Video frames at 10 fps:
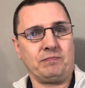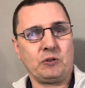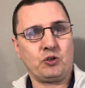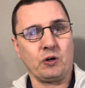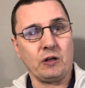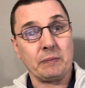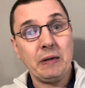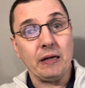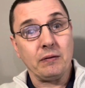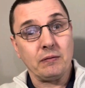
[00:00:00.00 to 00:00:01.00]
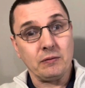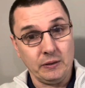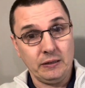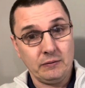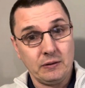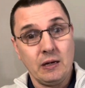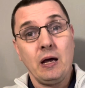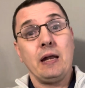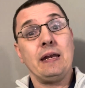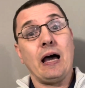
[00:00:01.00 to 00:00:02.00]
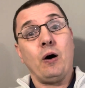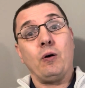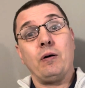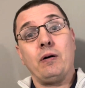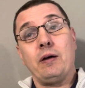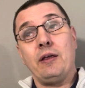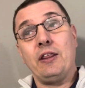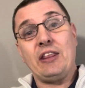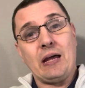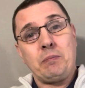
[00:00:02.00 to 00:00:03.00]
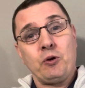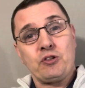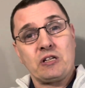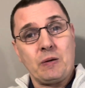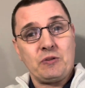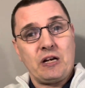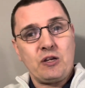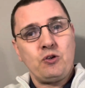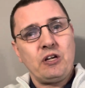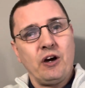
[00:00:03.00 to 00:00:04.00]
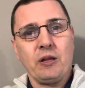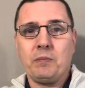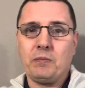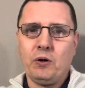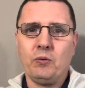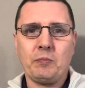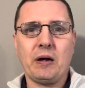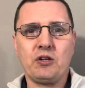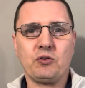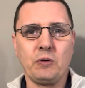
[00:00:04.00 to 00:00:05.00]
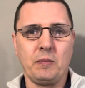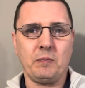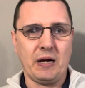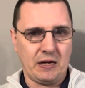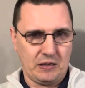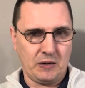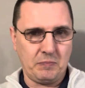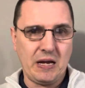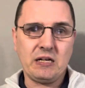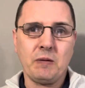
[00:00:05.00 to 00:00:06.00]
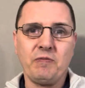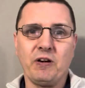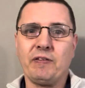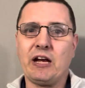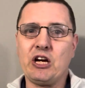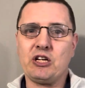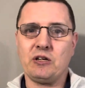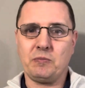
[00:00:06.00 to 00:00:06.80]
sort of like me, right? Now, that person comes in and you tell them, oh, my income verification,